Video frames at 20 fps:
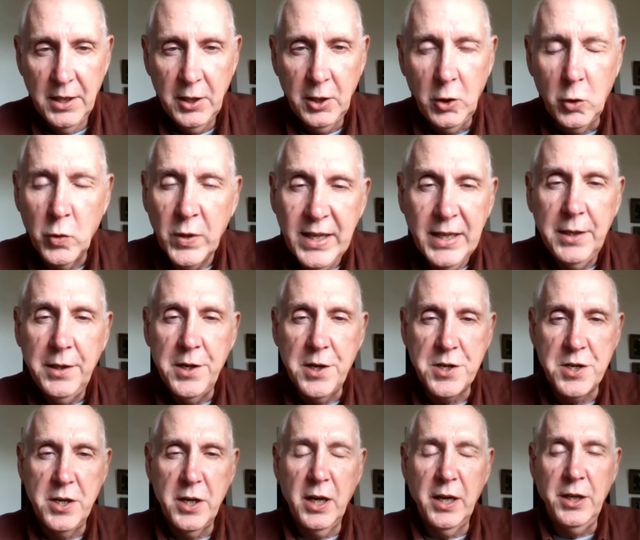Greek does
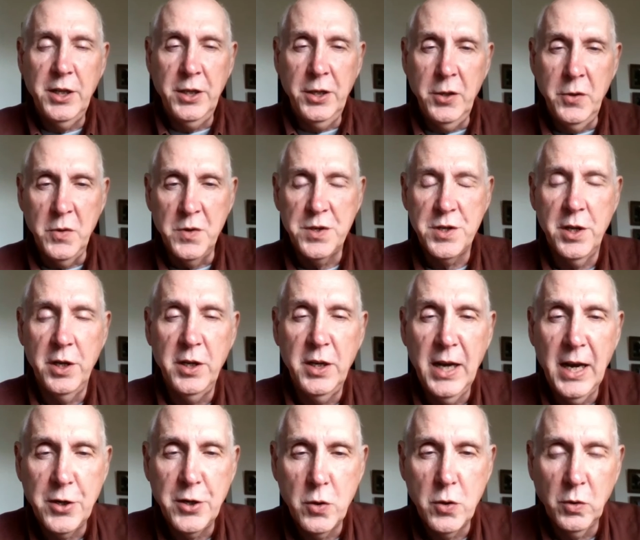not use the
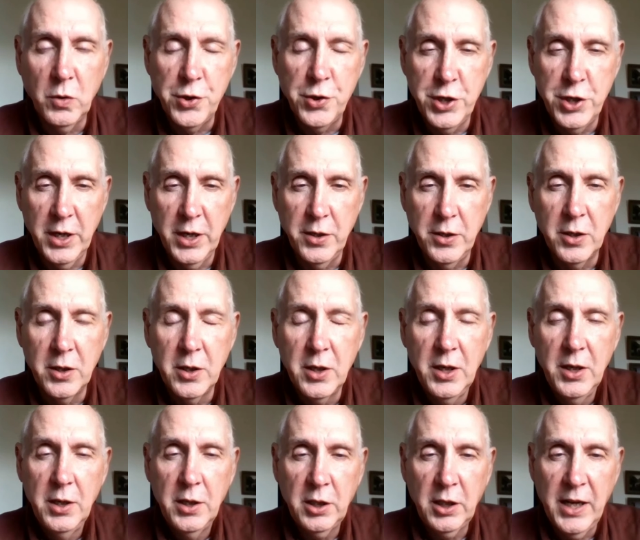natural gender
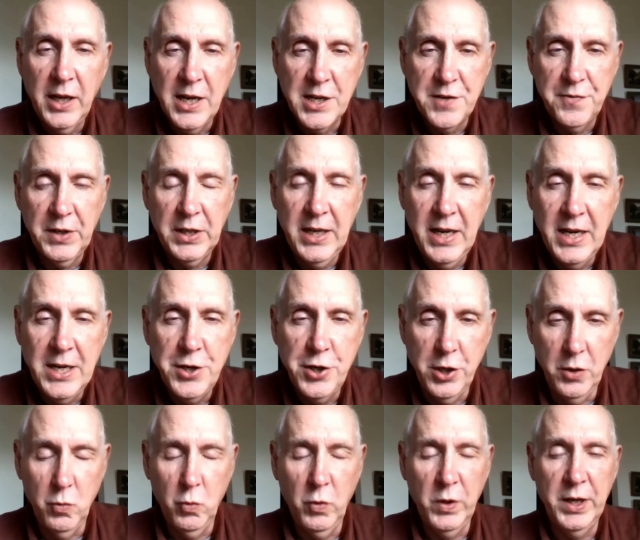
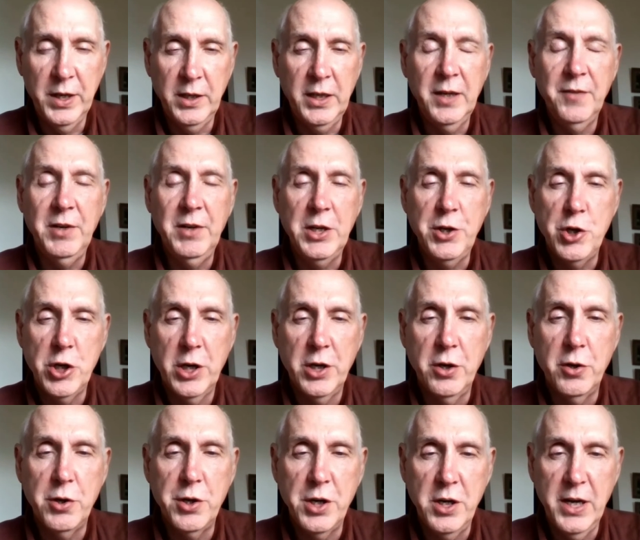classification when giving
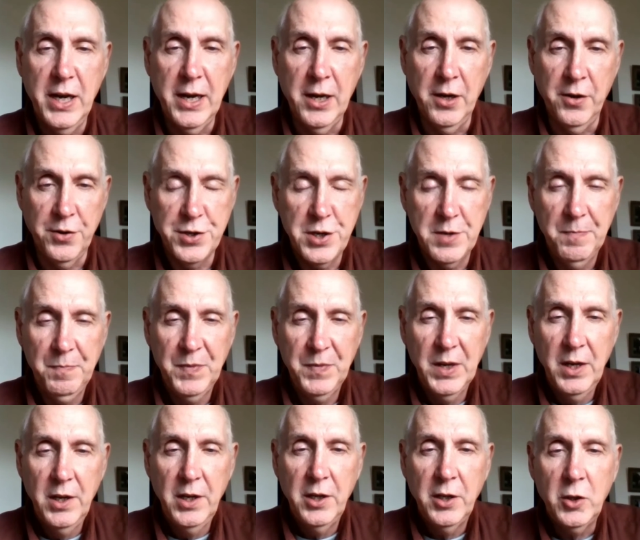gender to nouns.
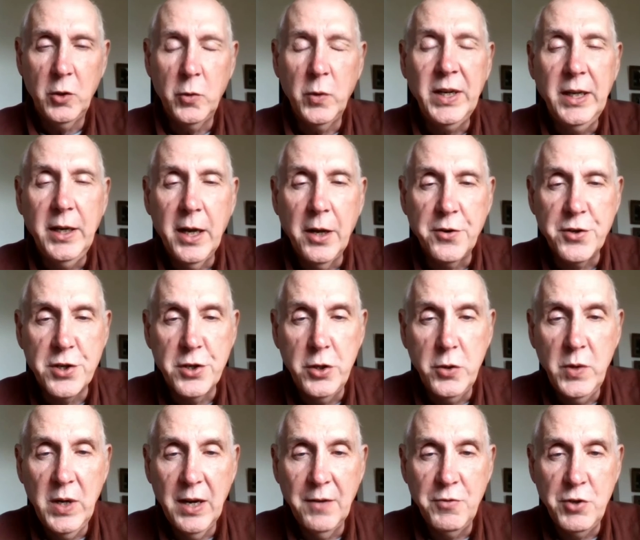Greek nouns do
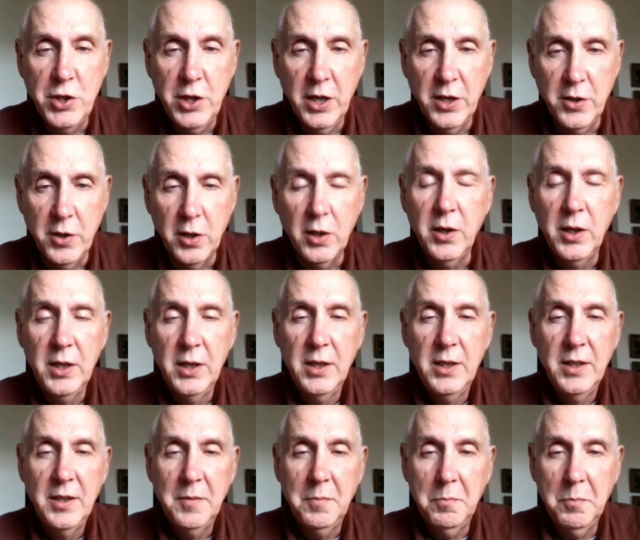have gender,
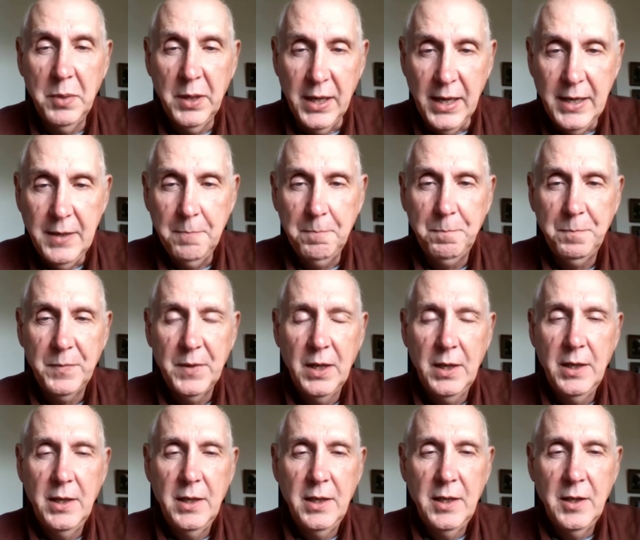but
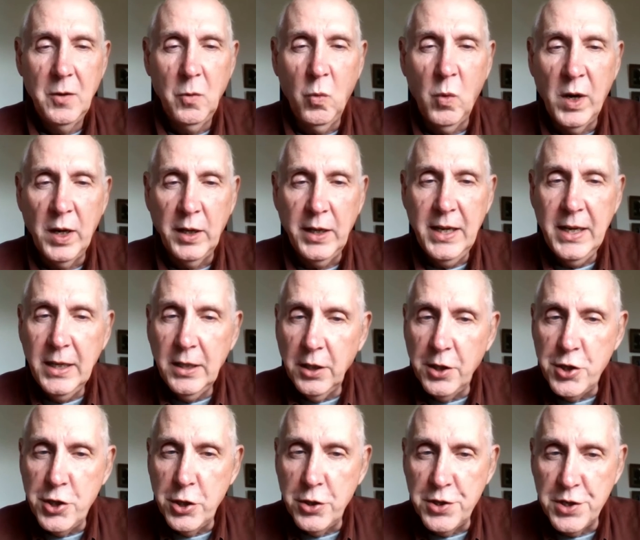while
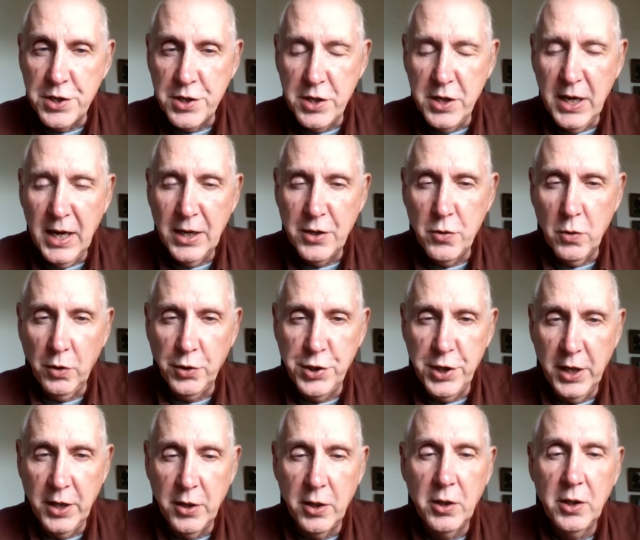English uses natural
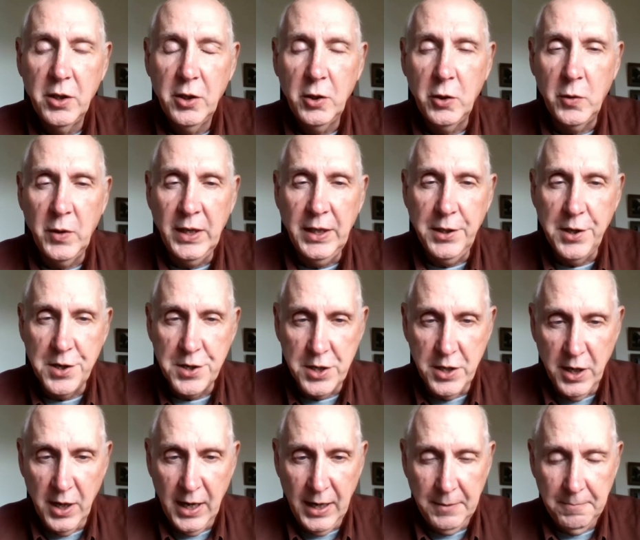gender, Greek does
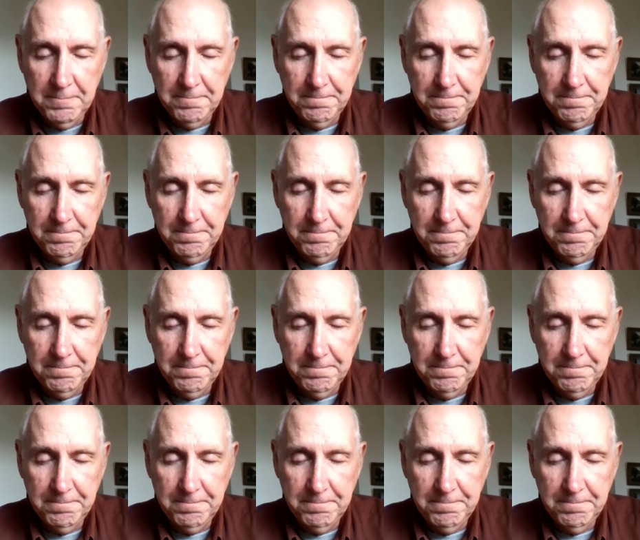not.